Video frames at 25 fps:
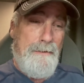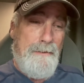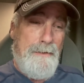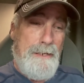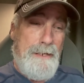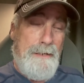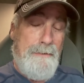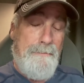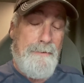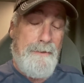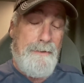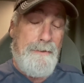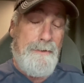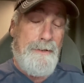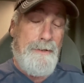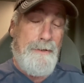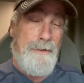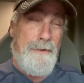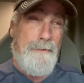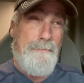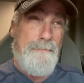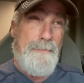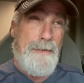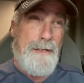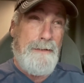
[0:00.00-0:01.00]
even though
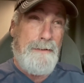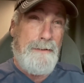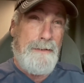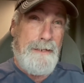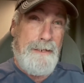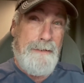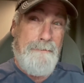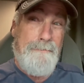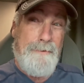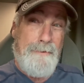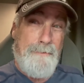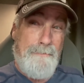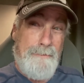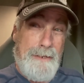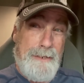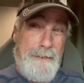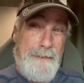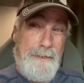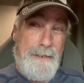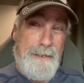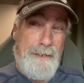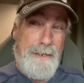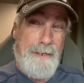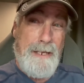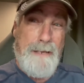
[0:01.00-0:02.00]
I'm not leaving right
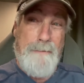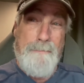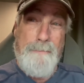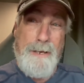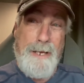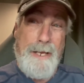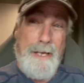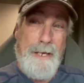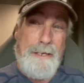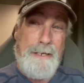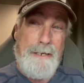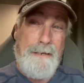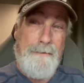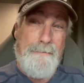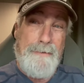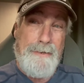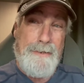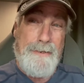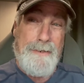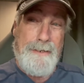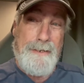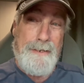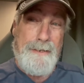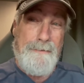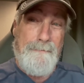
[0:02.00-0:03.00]
then, I pack
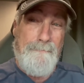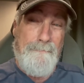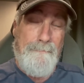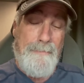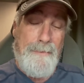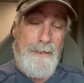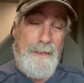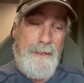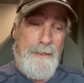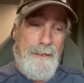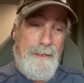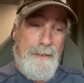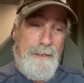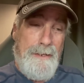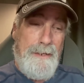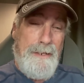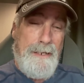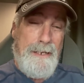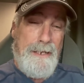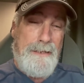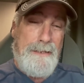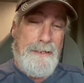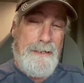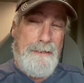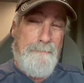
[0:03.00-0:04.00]
everything
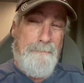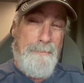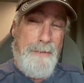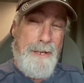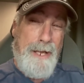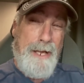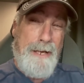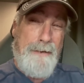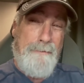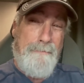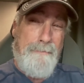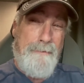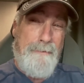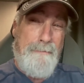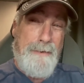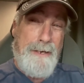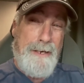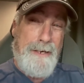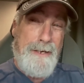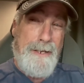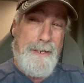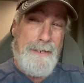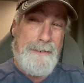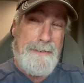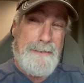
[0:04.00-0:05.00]
and get packed for my
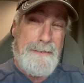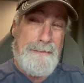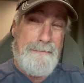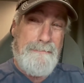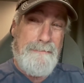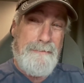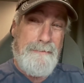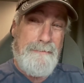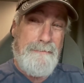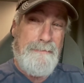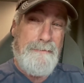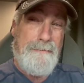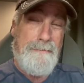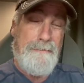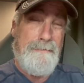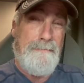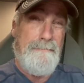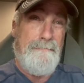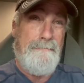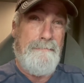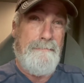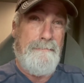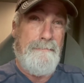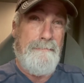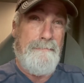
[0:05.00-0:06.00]
next
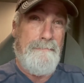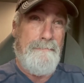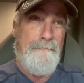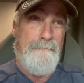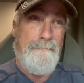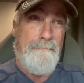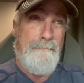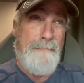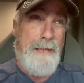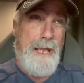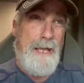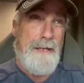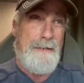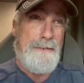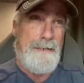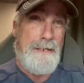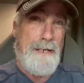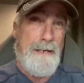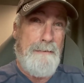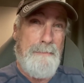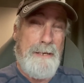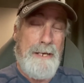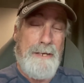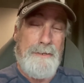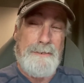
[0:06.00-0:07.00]

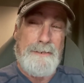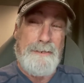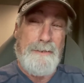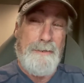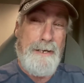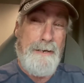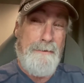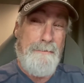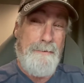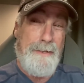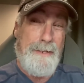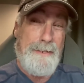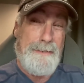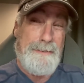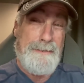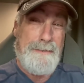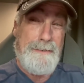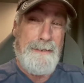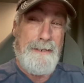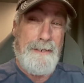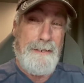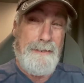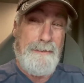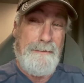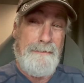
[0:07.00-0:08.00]
time out, so everything's
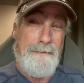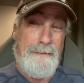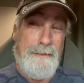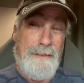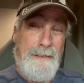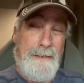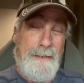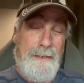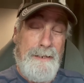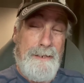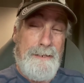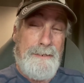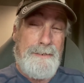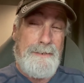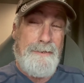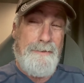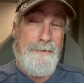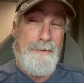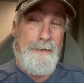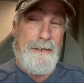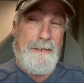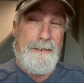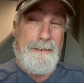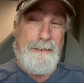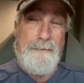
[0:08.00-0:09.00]
done. So
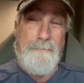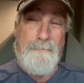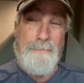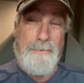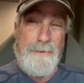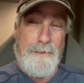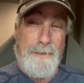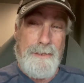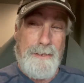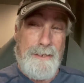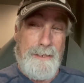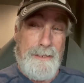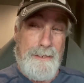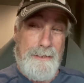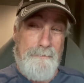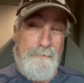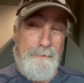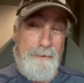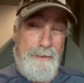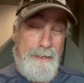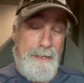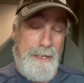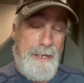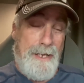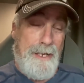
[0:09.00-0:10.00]
then I completely
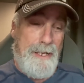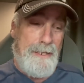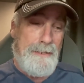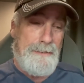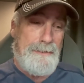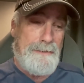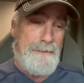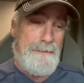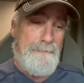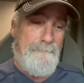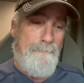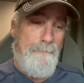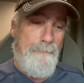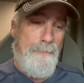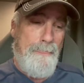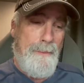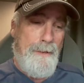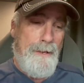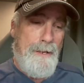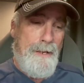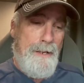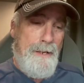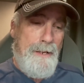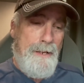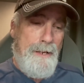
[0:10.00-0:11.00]
relax.
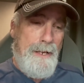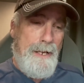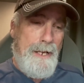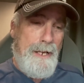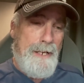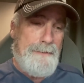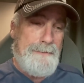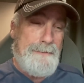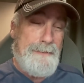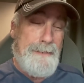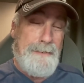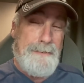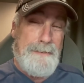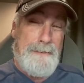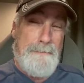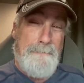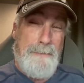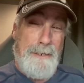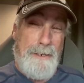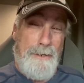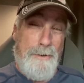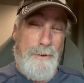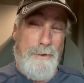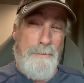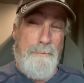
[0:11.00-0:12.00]
And since I'm
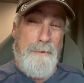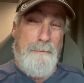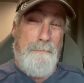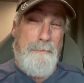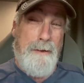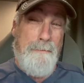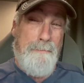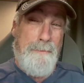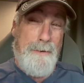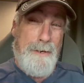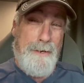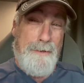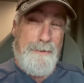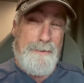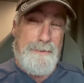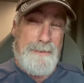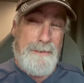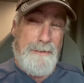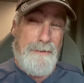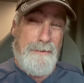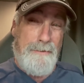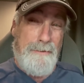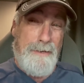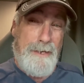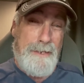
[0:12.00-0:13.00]
at home and my parents
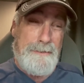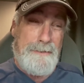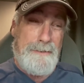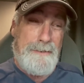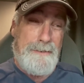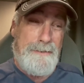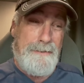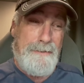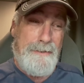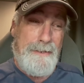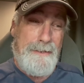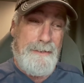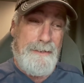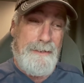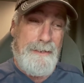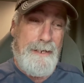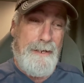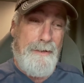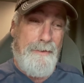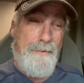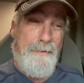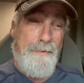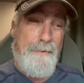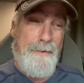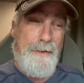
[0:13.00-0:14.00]
are across the street, the
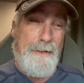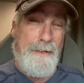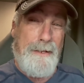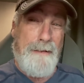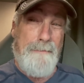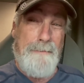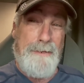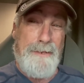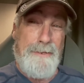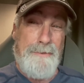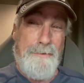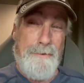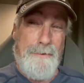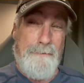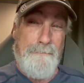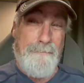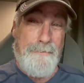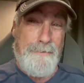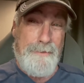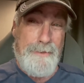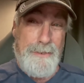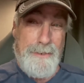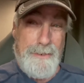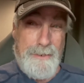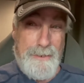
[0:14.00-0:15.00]
other thing I've been doing for
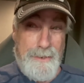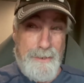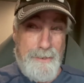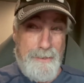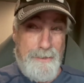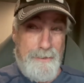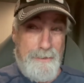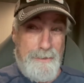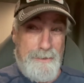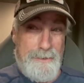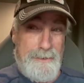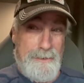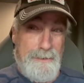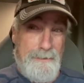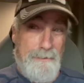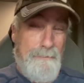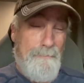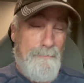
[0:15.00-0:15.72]
years